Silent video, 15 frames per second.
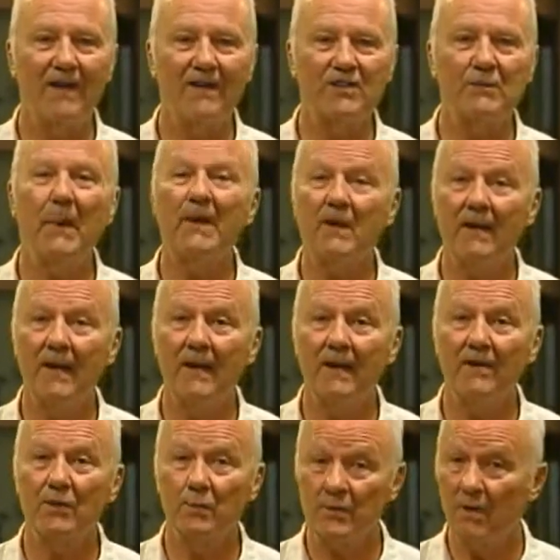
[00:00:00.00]
speculating,
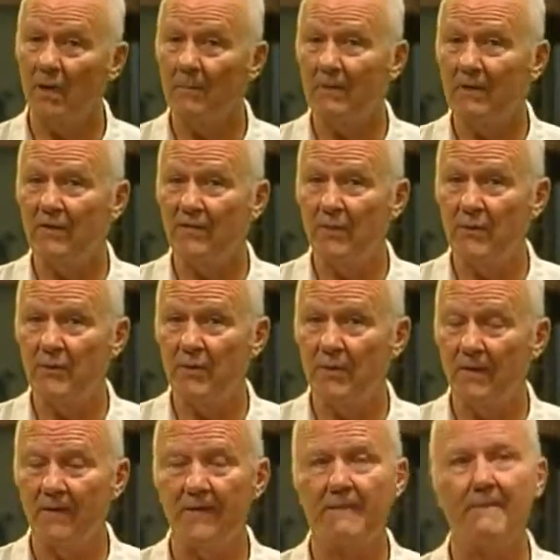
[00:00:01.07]
because we're talking about the future
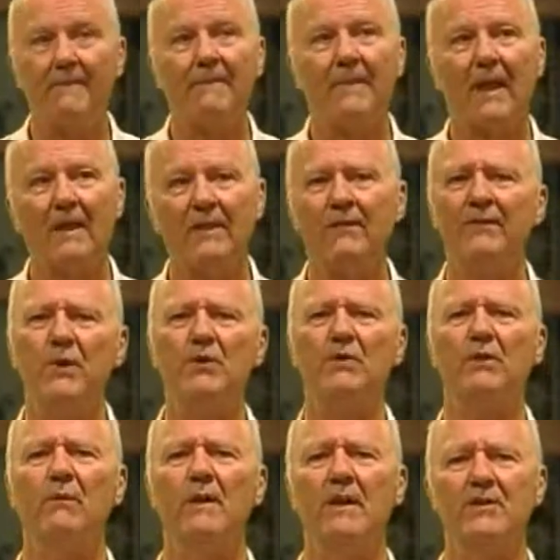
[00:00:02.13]
here. The
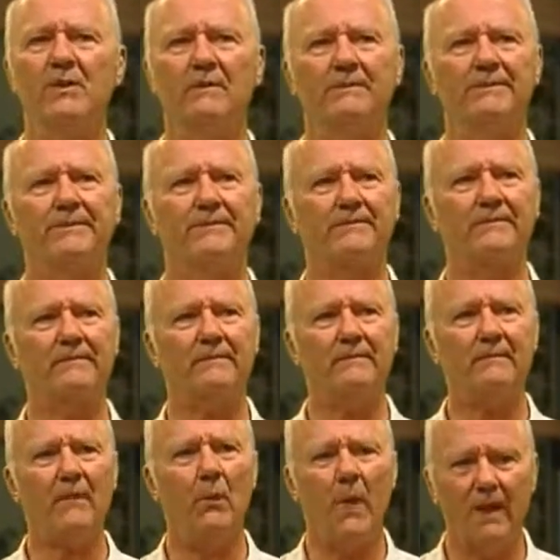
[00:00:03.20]
future of religion.
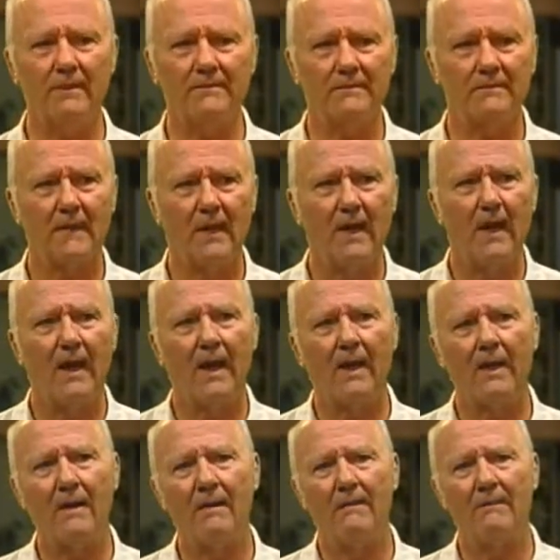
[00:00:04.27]
Well,
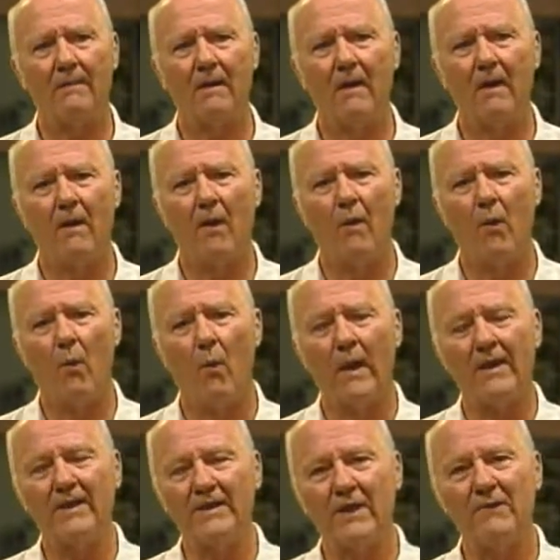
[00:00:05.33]

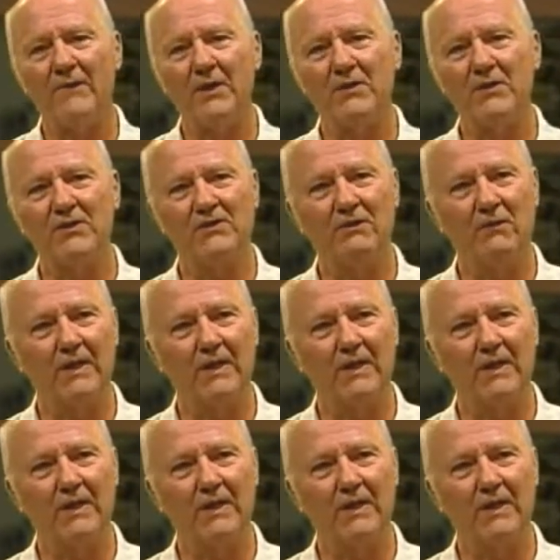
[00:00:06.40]
one of the definitions of